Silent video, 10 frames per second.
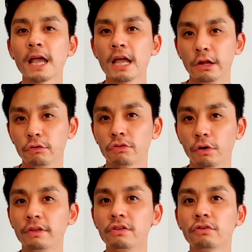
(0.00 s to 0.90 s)

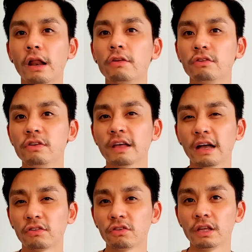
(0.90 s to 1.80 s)
interest-only strategy is
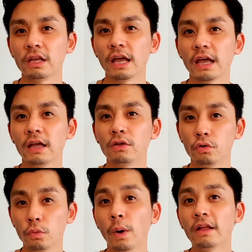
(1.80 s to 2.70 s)
actually a good way to